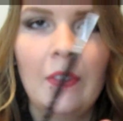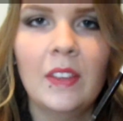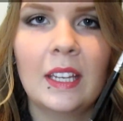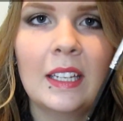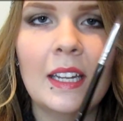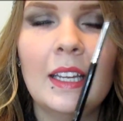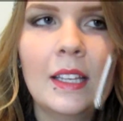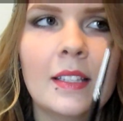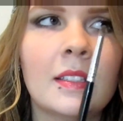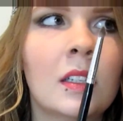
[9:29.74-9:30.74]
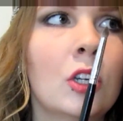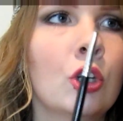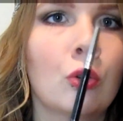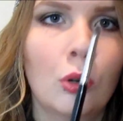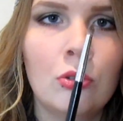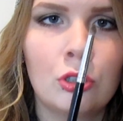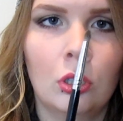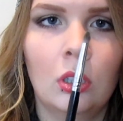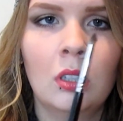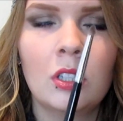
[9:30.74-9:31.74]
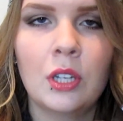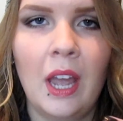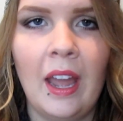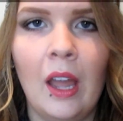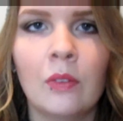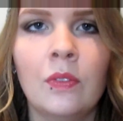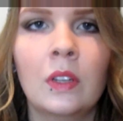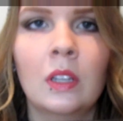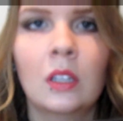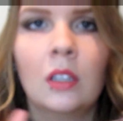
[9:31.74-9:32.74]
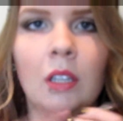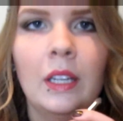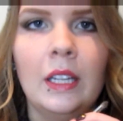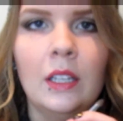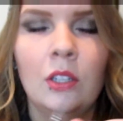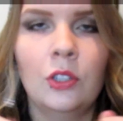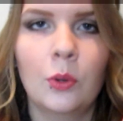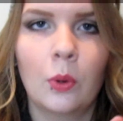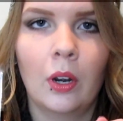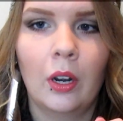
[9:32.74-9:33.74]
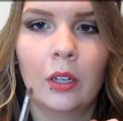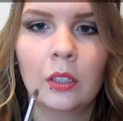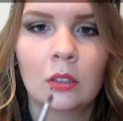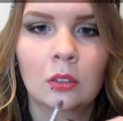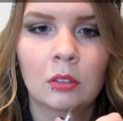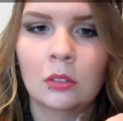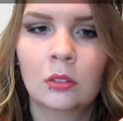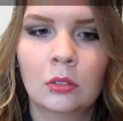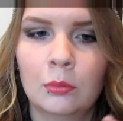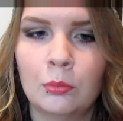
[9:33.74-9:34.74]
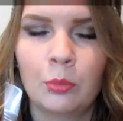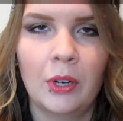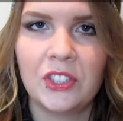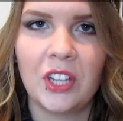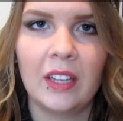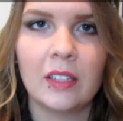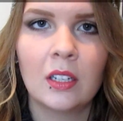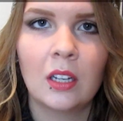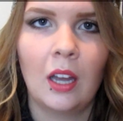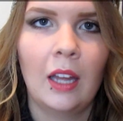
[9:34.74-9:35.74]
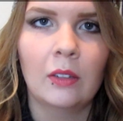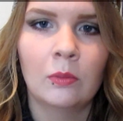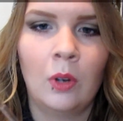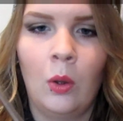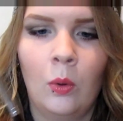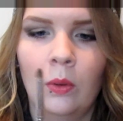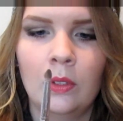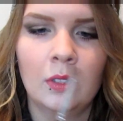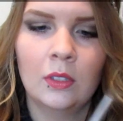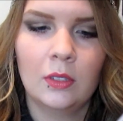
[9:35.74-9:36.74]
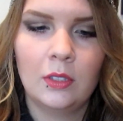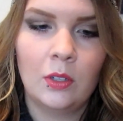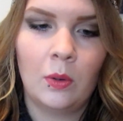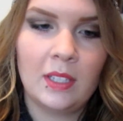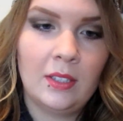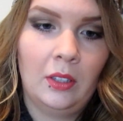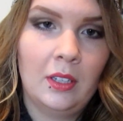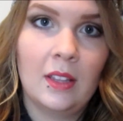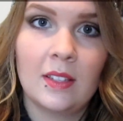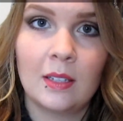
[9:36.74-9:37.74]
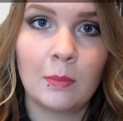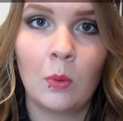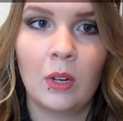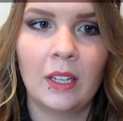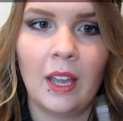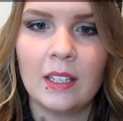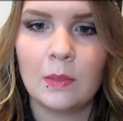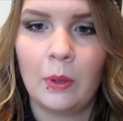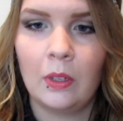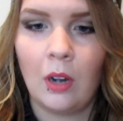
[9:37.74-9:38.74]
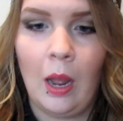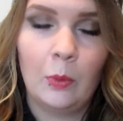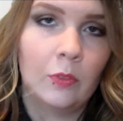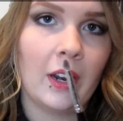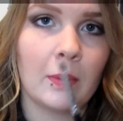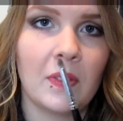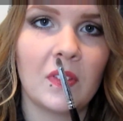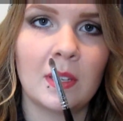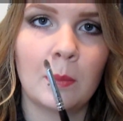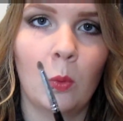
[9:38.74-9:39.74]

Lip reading: I think it is crucial to have in your brush set. I don't know, you don't necessarily need the Sigma one, I guess, but I would recommend the Sigma